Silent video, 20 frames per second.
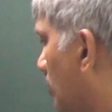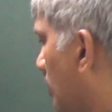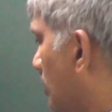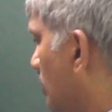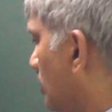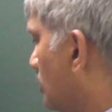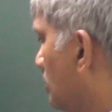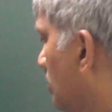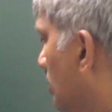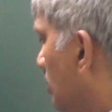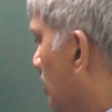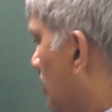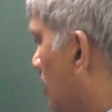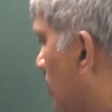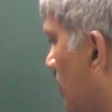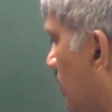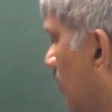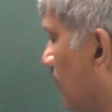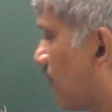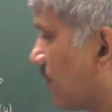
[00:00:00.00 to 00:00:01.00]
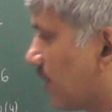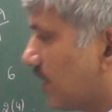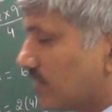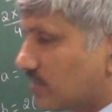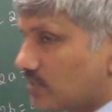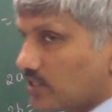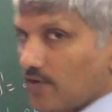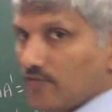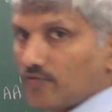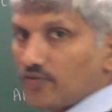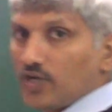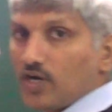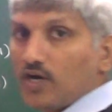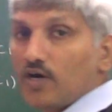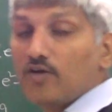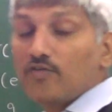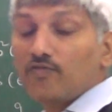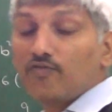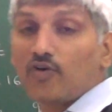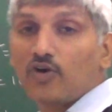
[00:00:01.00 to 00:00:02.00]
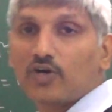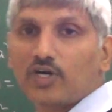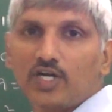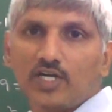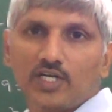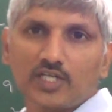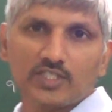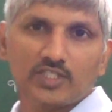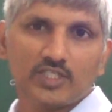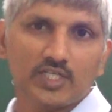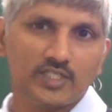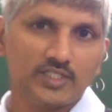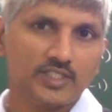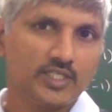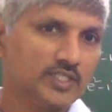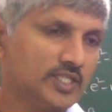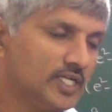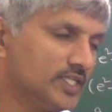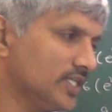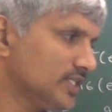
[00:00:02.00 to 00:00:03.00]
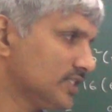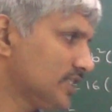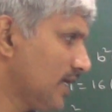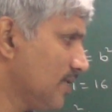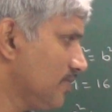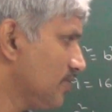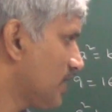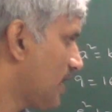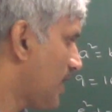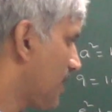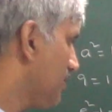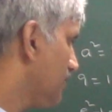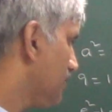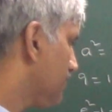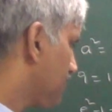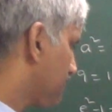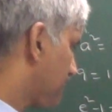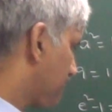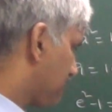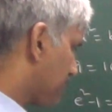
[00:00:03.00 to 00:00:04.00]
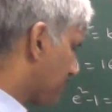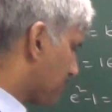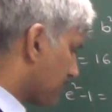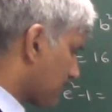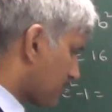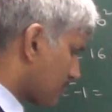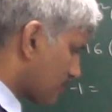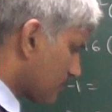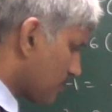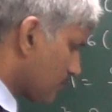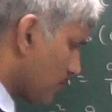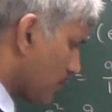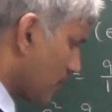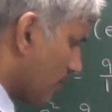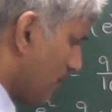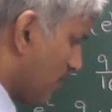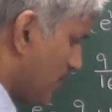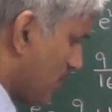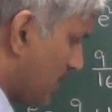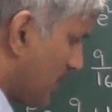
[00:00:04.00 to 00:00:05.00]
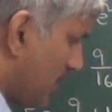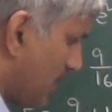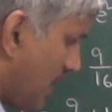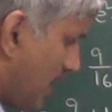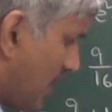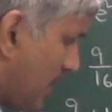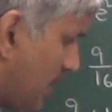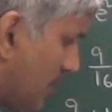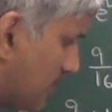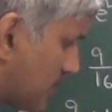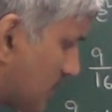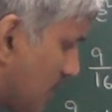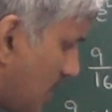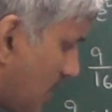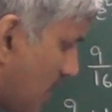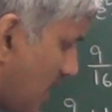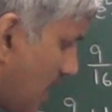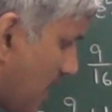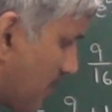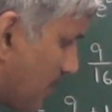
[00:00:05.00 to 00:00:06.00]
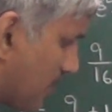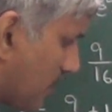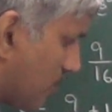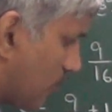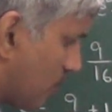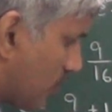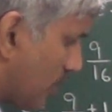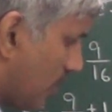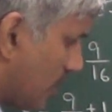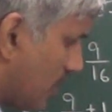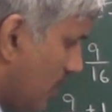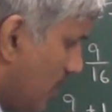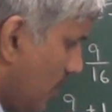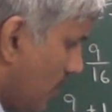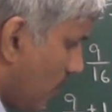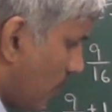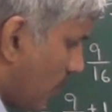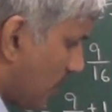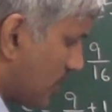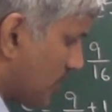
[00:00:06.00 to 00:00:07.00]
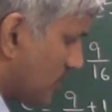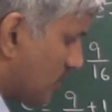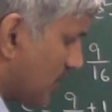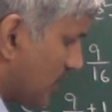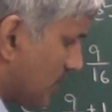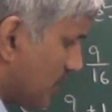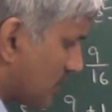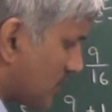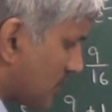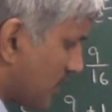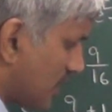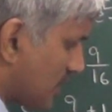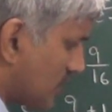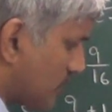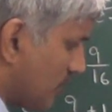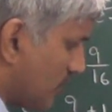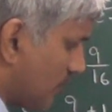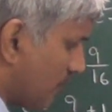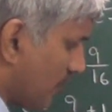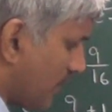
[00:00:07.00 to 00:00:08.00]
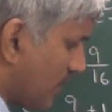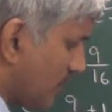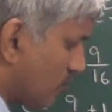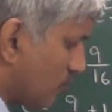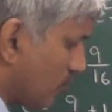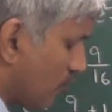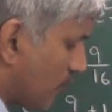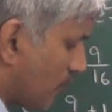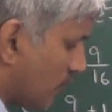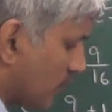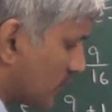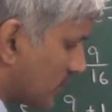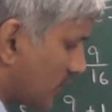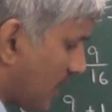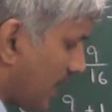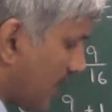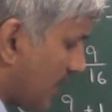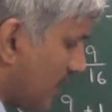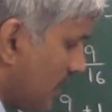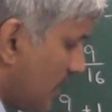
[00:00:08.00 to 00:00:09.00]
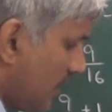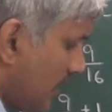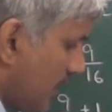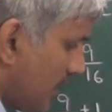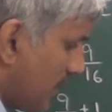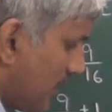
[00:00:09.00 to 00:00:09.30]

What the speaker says: That is the difference of the focal distances. At the same time, whether in ellipse or hyperbola, what is the distance between two foci?